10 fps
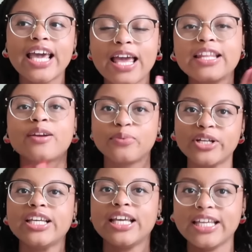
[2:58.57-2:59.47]
and they're
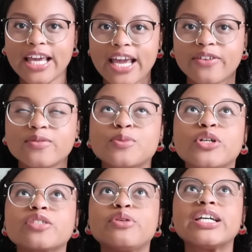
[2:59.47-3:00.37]
putting it in Kate Ancrum's
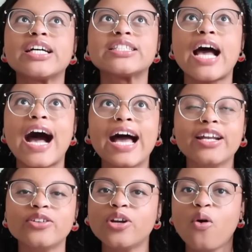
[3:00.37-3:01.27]
books because I
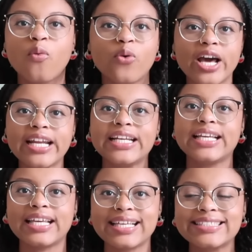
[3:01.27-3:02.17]
don't know what it
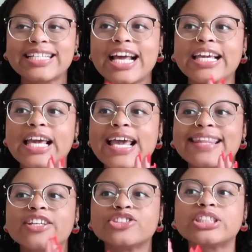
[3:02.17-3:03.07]
is and I
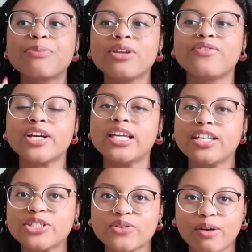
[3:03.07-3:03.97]
there's something very
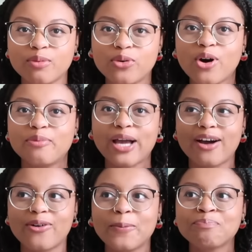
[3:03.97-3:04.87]
indescribable
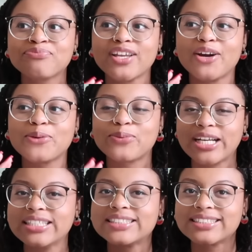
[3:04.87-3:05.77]
about her writing